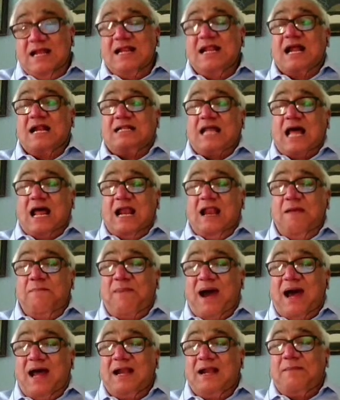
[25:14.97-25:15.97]
the
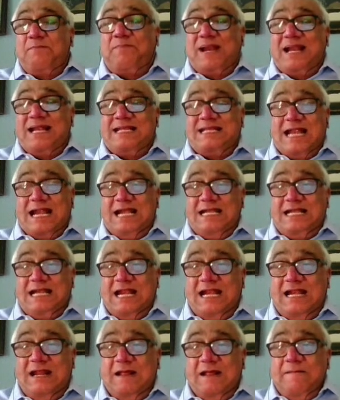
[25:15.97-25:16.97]
Taliban
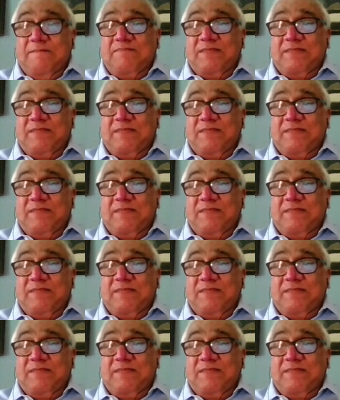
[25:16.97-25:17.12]
presented